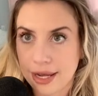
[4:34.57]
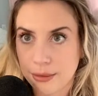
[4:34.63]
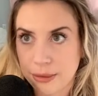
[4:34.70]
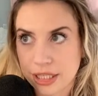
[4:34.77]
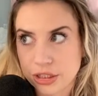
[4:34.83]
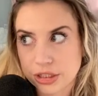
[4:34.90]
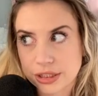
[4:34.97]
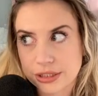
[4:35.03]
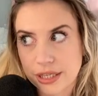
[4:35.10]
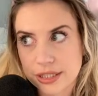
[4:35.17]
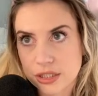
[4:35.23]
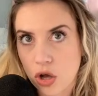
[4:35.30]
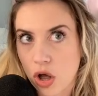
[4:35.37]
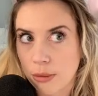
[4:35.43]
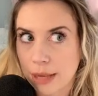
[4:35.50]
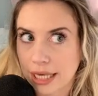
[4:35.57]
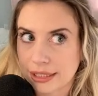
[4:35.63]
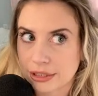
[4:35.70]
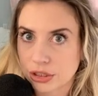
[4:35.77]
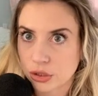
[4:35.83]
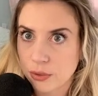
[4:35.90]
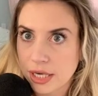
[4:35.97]
it just does call back
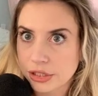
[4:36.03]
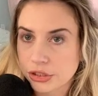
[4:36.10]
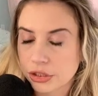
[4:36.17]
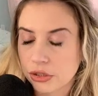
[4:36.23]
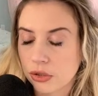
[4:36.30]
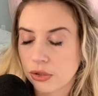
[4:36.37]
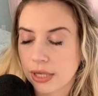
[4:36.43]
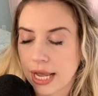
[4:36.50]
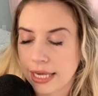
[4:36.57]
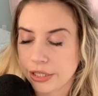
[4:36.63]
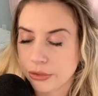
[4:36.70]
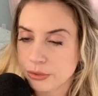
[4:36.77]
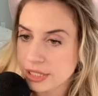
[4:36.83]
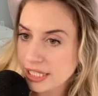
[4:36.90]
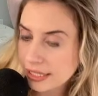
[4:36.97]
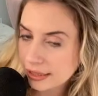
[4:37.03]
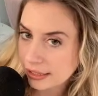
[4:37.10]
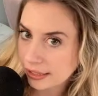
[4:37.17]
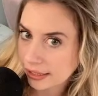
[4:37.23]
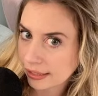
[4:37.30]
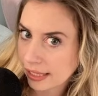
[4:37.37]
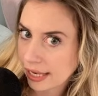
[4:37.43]
into question the whole IUD
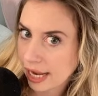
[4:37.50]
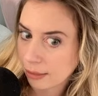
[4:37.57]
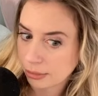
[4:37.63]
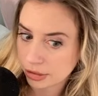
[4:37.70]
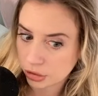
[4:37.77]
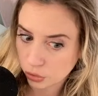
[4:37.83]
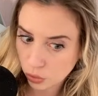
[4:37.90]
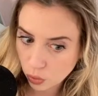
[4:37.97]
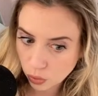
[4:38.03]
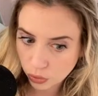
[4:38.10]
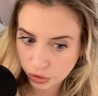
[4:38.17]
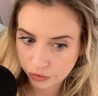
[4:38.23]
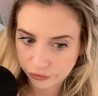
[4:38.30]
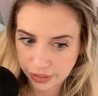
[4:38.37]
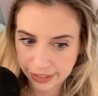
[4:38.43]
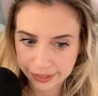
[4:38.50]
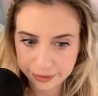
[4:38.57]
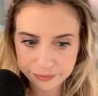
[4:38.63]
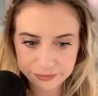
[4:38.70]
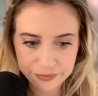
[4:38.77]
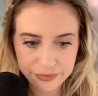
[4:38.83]
thing that happened in court, right?